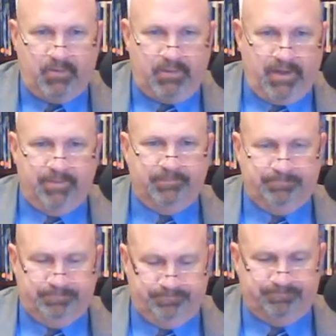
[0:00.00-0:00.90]
Okay,
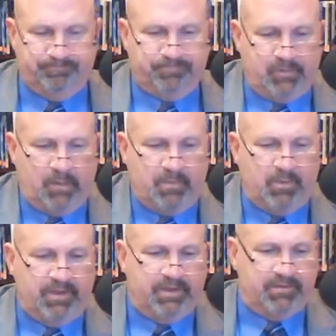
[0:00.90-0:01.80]
so I'm gonna
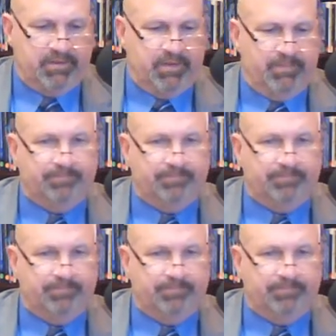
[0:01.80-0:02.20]
read this here.